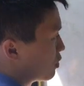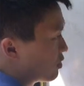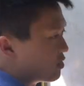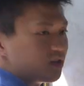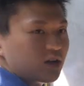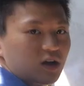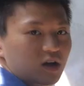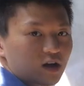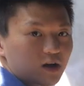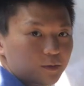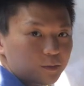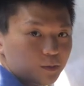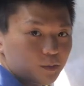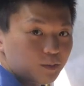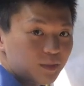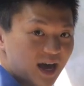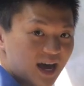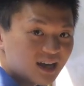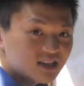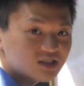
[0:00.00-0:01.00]
The
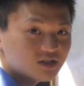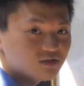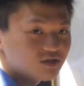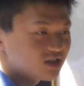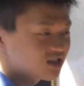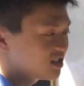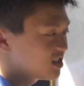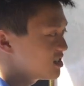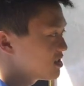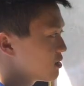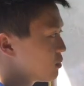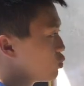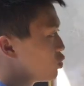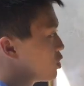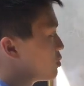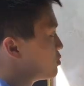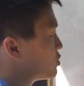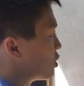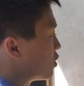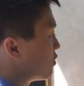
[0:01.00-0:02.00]
mass of the system
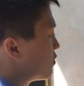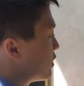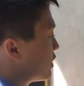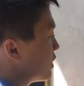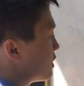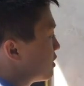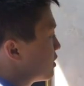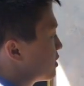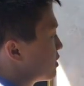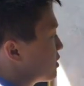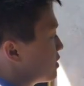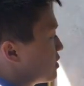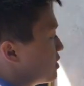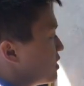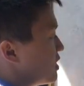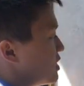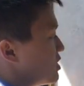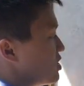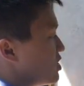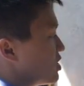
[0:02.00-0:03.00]
we're observing
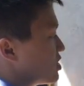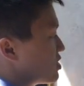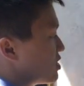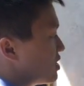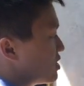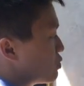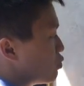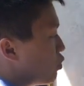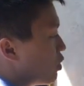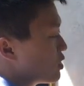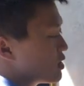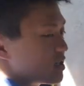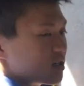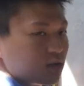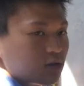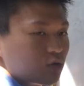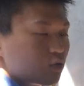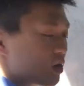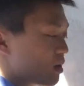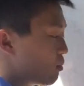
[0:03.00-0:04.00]
is just this 1
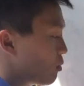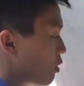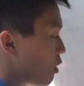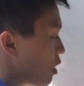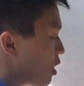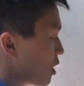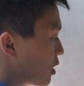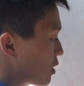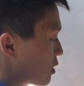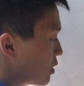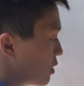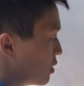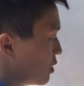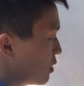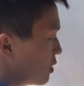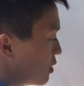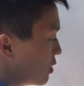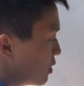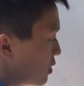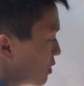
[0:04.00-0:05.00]
kilogram block,
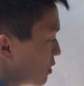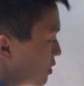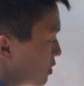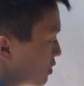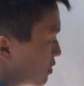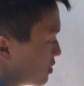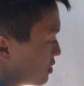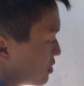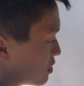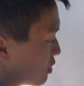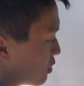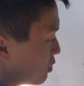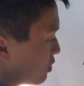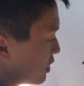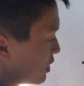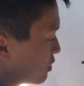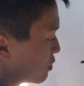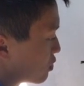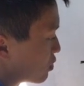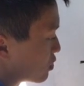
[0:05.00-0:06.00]
so
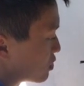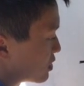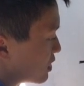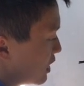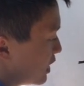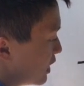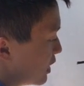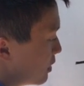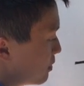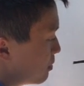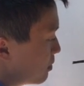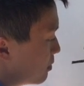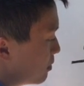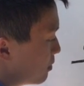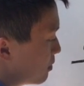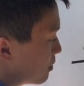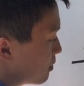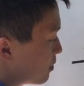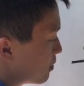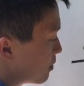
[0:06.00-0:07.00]
it equals
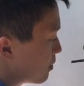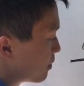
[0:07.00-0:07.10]
N